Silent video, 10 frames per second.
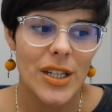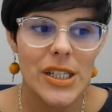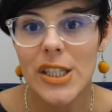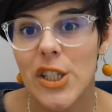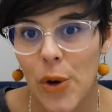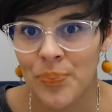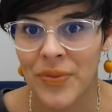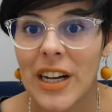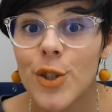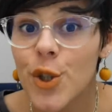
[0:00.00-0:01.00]
So
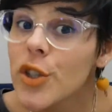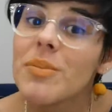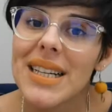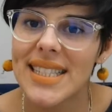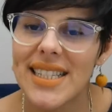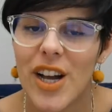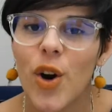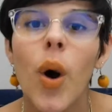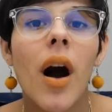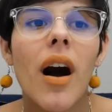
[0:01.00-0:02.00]
2 months
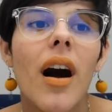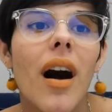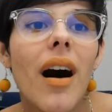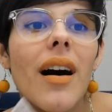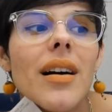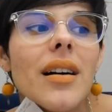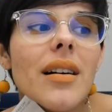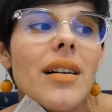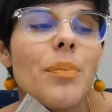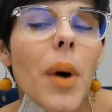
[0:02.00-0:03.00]
ago,
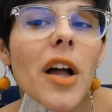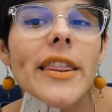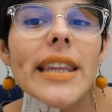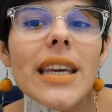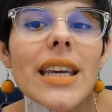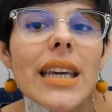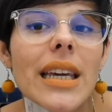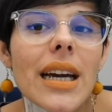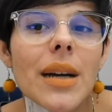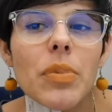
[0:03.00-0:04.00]

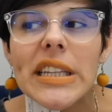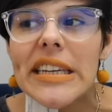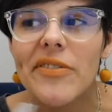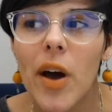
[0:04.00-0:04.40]
I believe